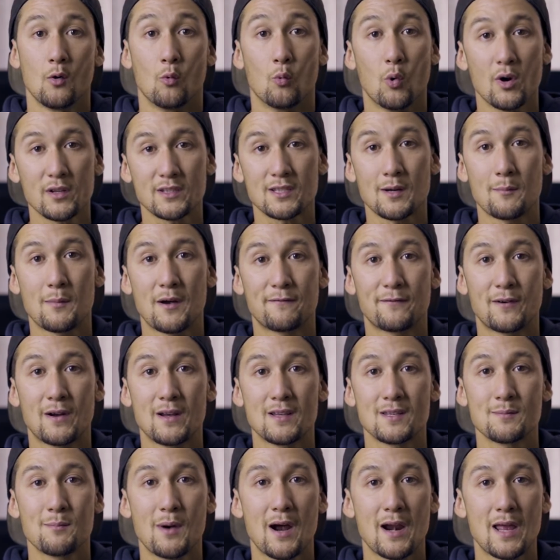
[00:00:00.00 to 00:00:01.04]
What's up, my
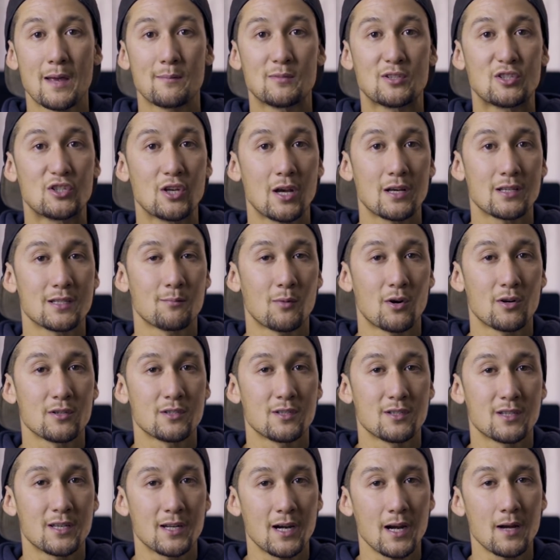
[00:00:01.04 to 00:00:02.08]
friends? My name is Jason Morris,
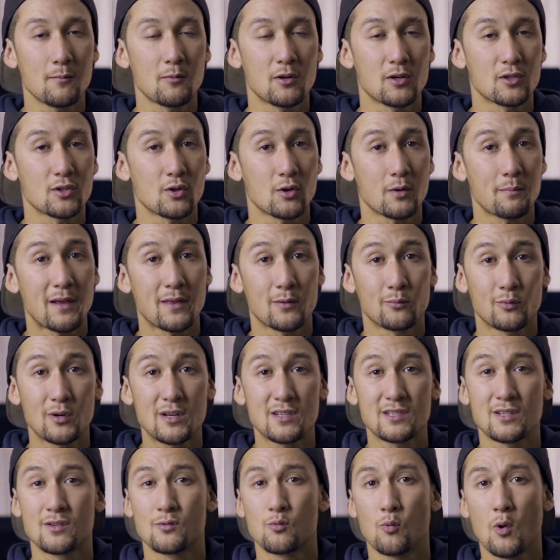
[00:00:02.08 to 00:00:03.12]
and today I'm going to talk about the
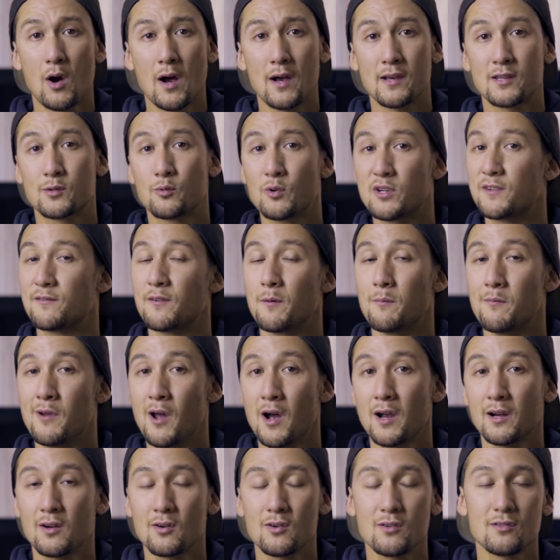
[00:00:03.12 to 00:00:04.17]
reasons why I switched from
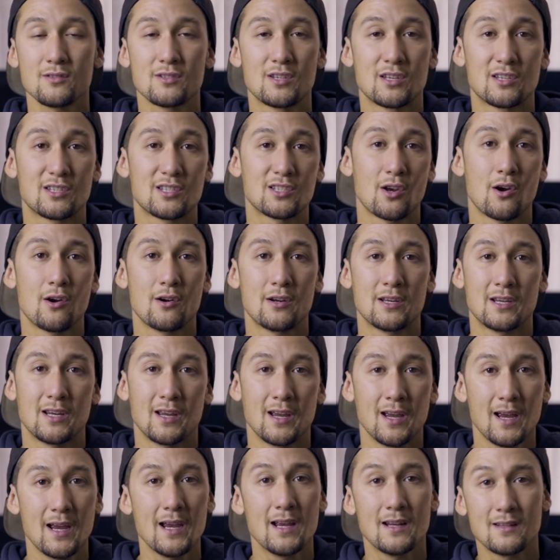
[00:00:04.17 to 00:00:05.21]
Nikon to Sony.
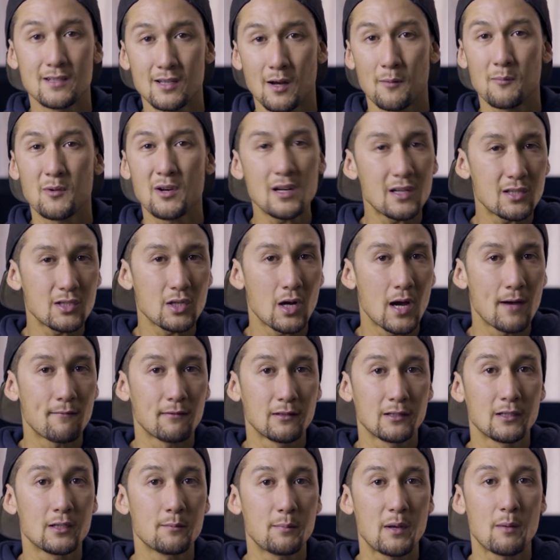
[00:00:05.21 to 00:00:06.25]
And I'm going to dive a
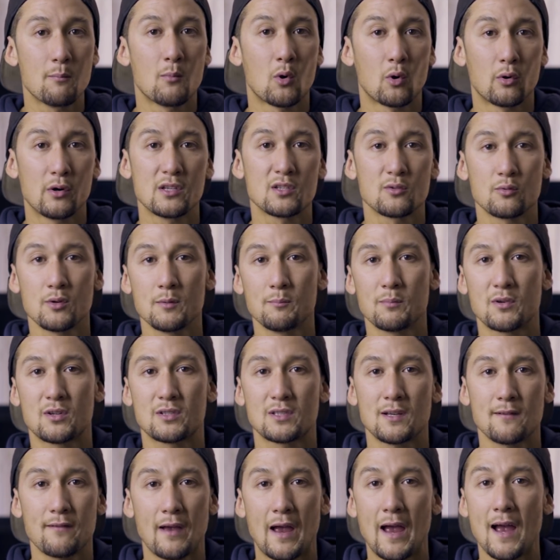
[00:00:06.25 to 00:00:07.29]
little bit more into it because
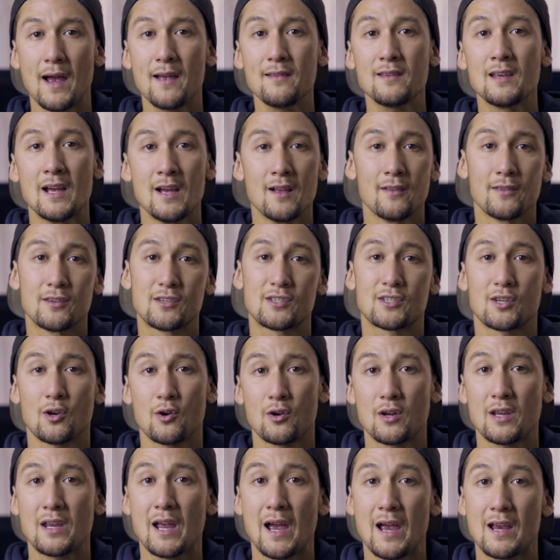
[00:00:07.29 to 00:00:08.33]
I've had the
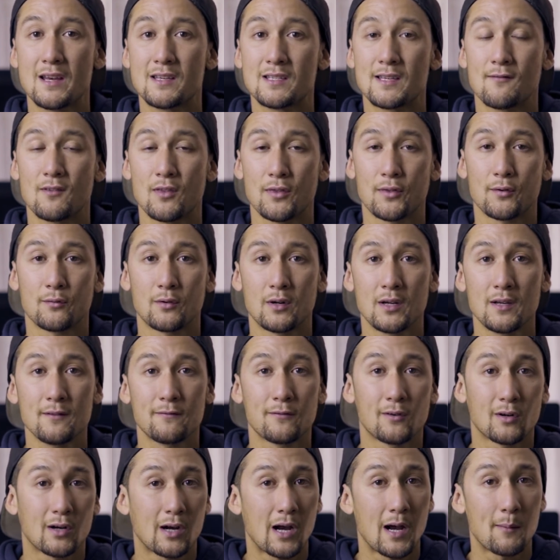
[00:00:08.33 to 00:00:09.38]
Sony A7 III
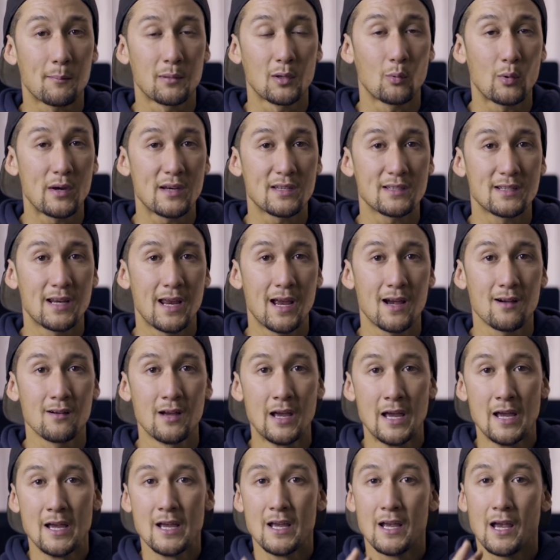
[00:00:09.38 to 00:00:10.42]
for a couple of weeks now,
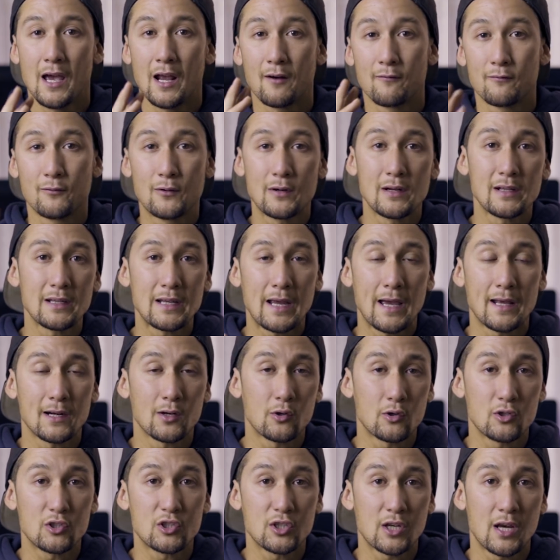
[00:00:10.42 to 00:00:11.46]
and I've really had a
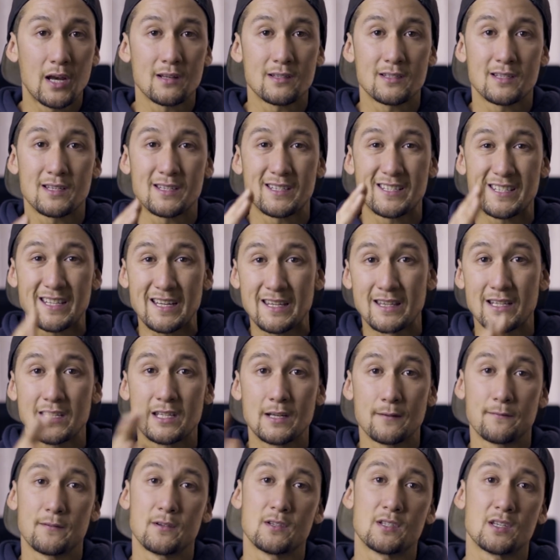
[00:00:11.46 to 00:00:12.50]
good chance to see the
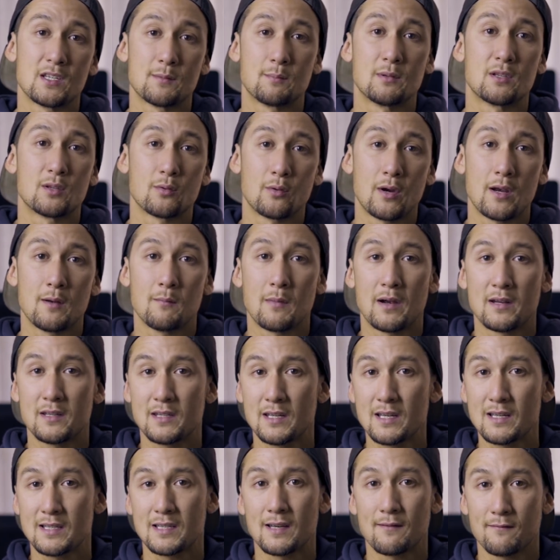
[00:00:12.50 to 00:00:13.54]
differences between my
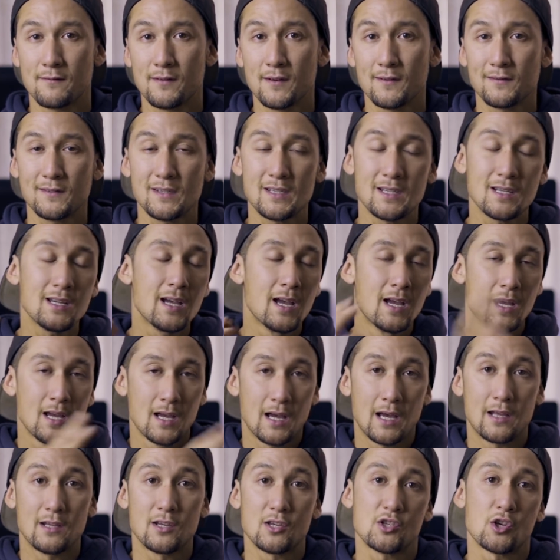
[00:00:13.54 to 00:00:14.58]
D750
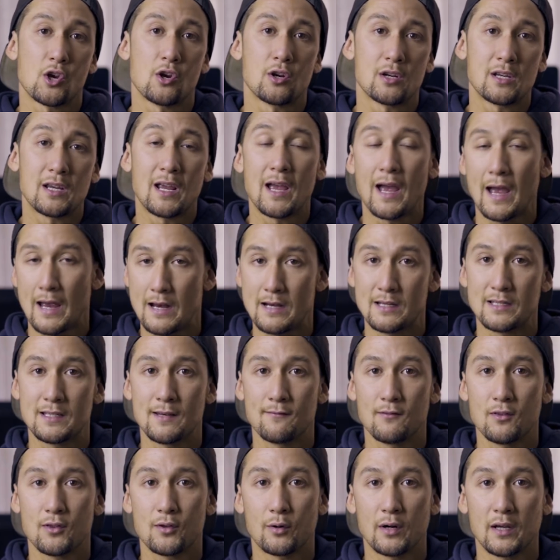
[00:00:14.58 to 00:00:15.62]
and the Sony
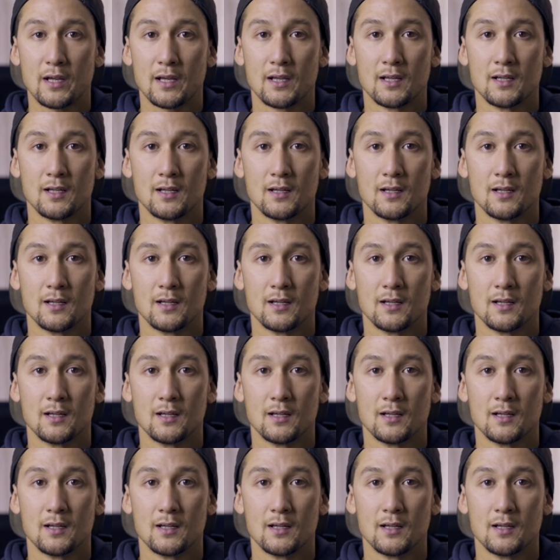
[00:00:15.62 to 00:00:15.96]
A7 III.